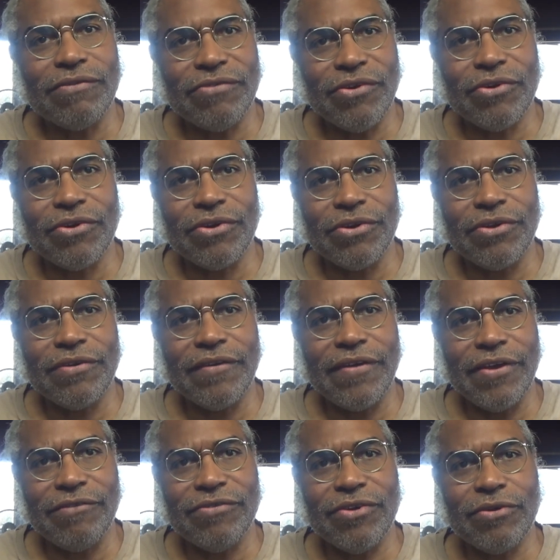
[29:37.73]
if you're
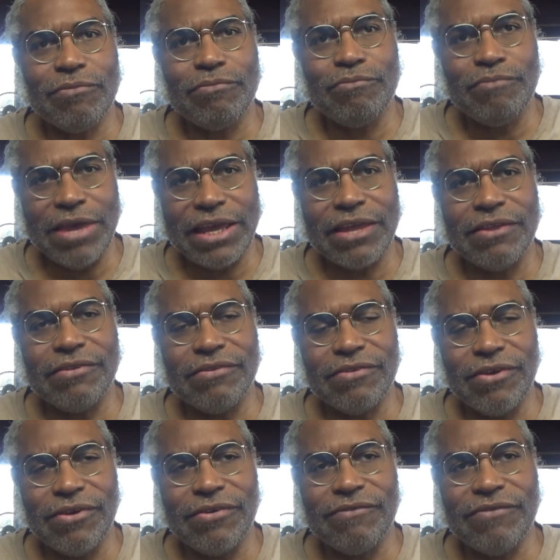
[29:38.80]
if you're making uh,